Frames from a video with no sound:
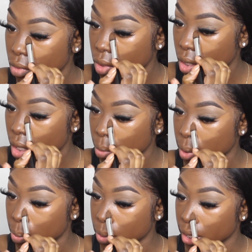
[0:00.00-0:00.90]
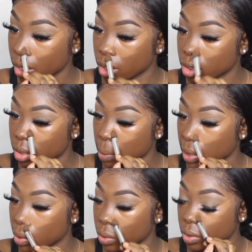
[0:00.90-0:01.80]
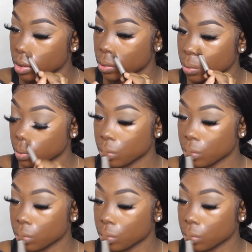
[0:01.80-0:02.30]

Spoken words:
And then I'm going to bring it onto my nose.